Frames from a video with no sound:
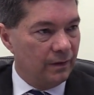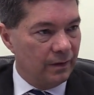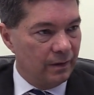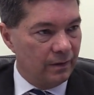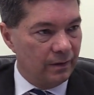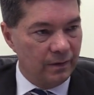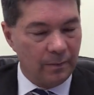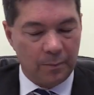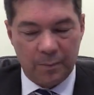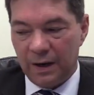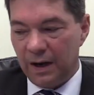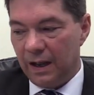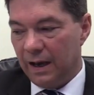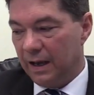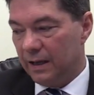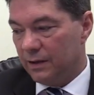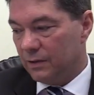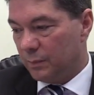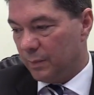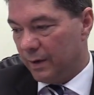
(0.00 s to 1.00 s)
the
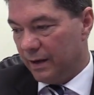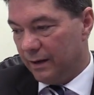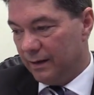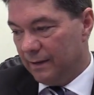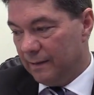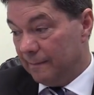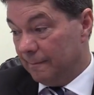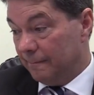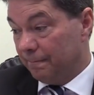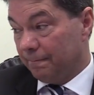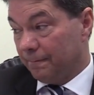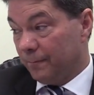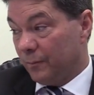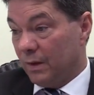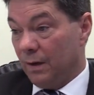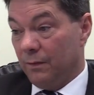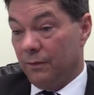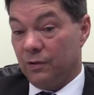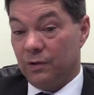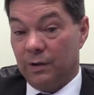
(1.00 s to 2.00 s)
players, but
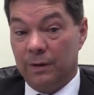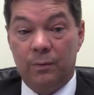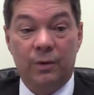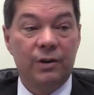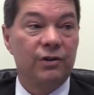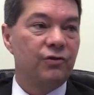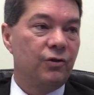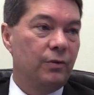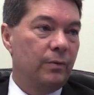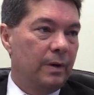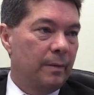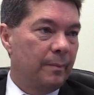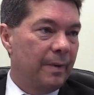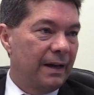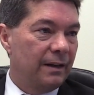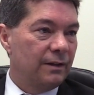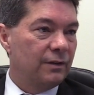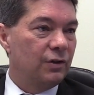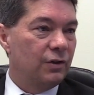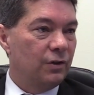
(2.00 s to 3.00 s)
obviously we're duty
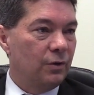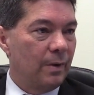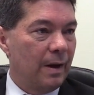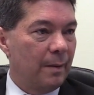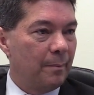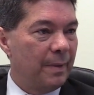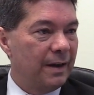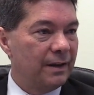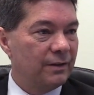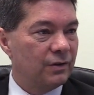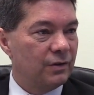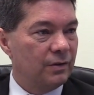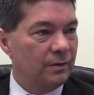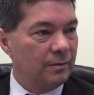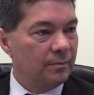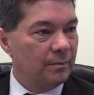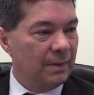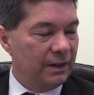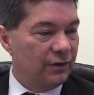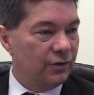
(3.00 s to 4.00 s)
bound to do our best
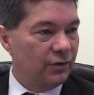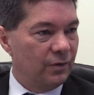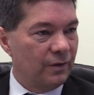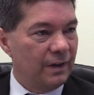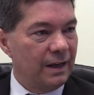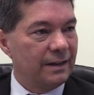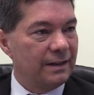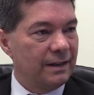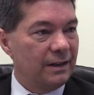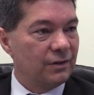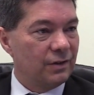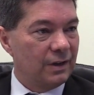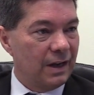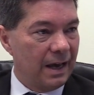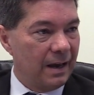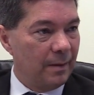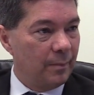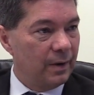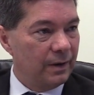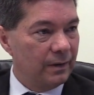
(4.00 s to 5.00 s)
to make sure that doesn't
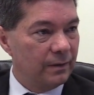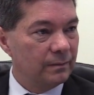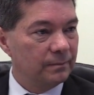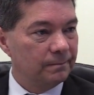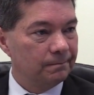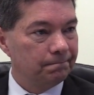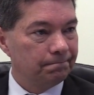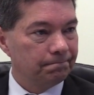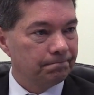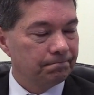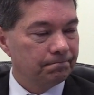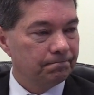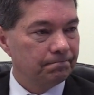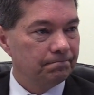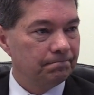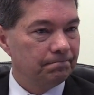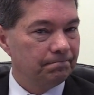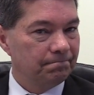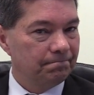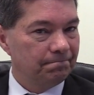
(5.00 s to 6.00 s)
happen.
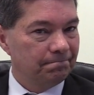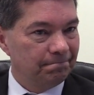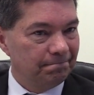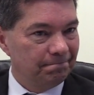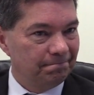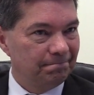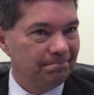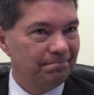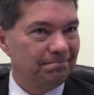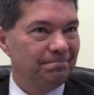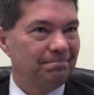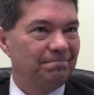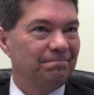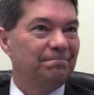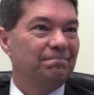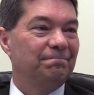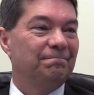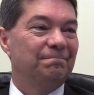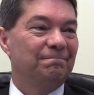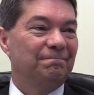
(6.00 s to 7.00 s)
Yeah, which is a very
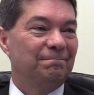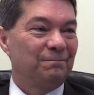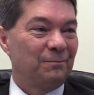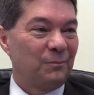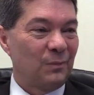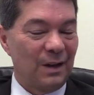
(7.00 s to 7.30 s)
diplomatic